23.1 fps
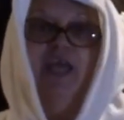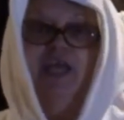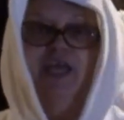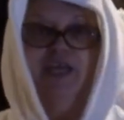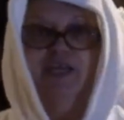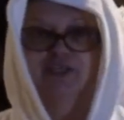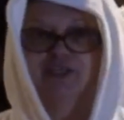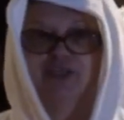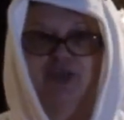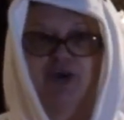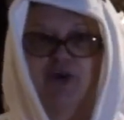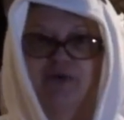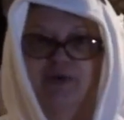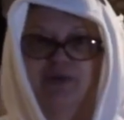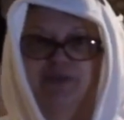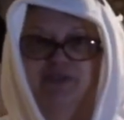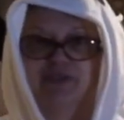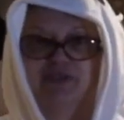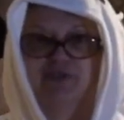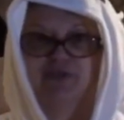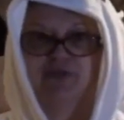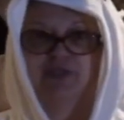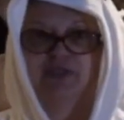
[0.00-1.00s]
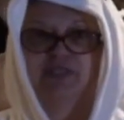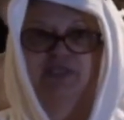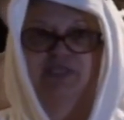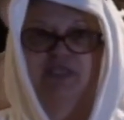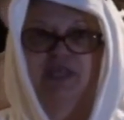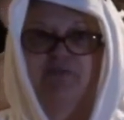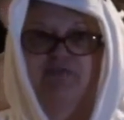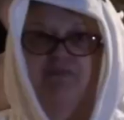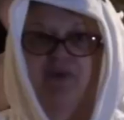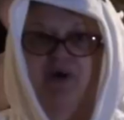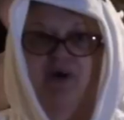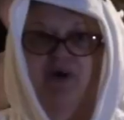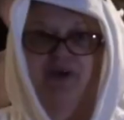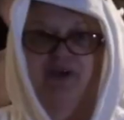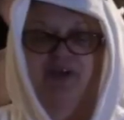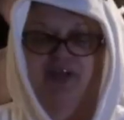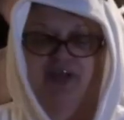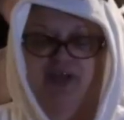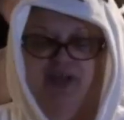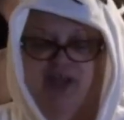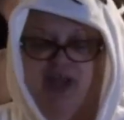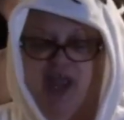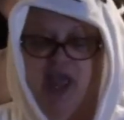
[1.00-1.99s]
is going to step on
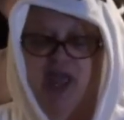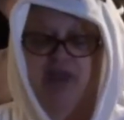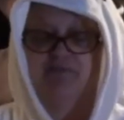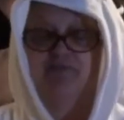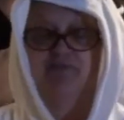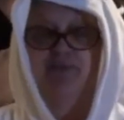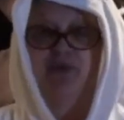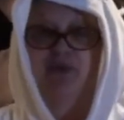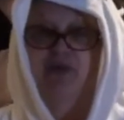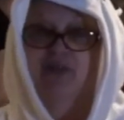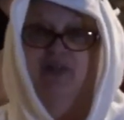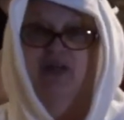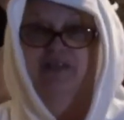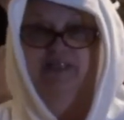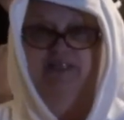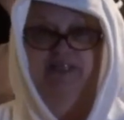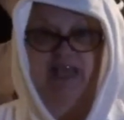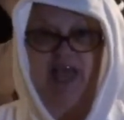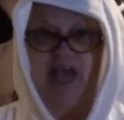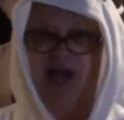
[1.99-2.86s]
in and pull us